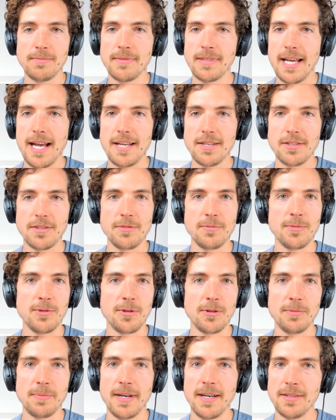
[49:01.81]
ask you
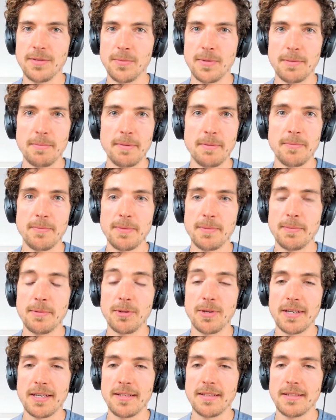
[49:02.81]
more about where people
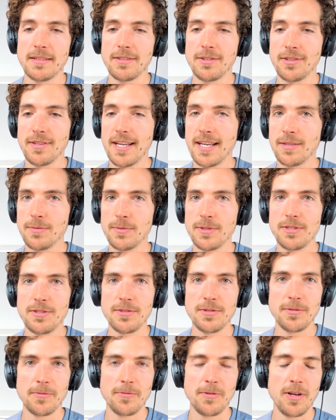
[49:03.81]
can connect with
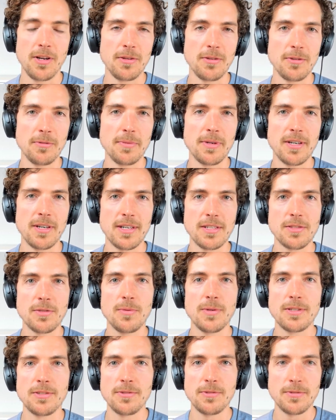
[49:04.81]
you or follow you, but I also
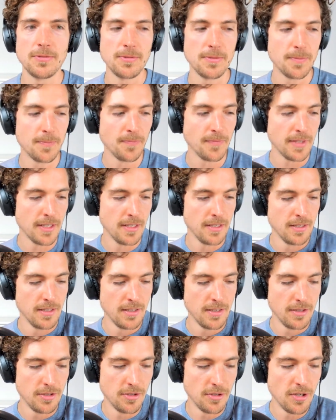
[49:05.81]
want to
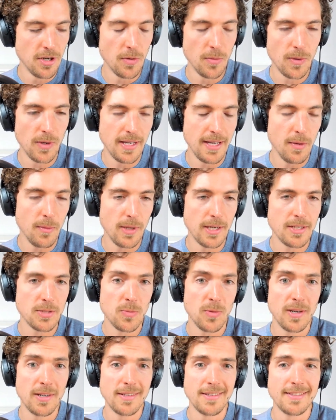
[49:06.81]
know what is
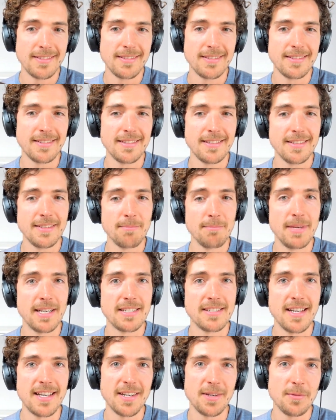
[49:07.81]
one big
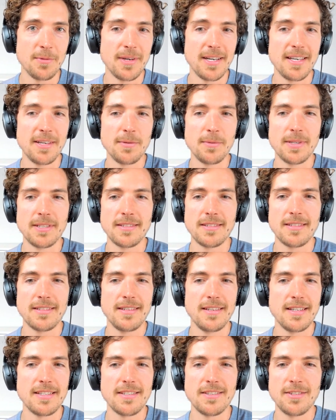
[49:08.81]
takeaway you want
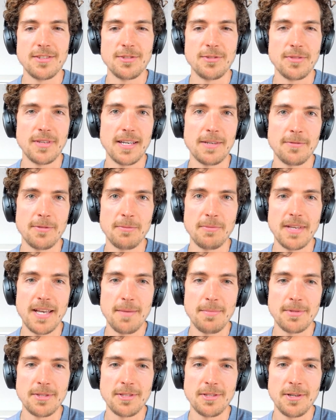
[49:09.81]
listeners to get from the
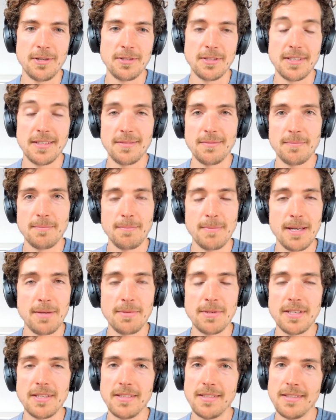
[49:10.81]
episode.
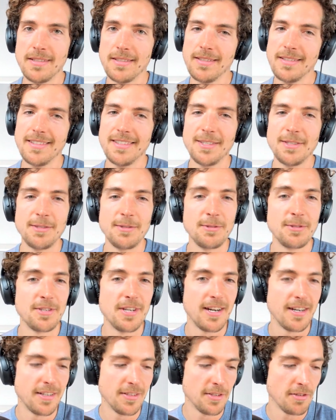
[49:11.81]
Maybe you
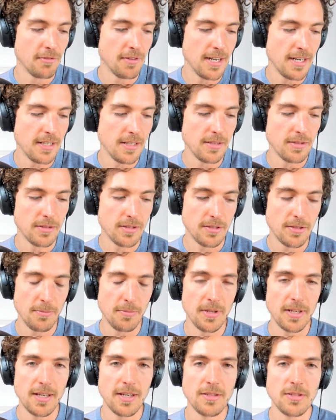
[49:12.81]
shared it already, or
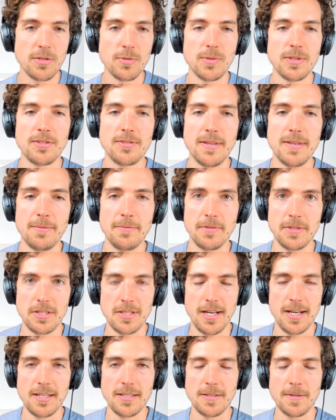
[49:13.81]
something else you want to
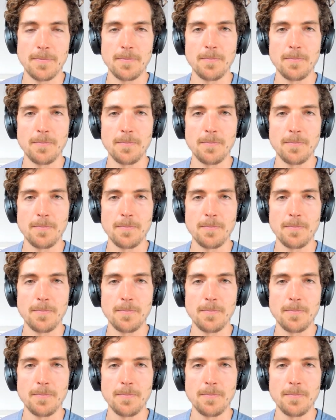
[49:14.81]
emphasize.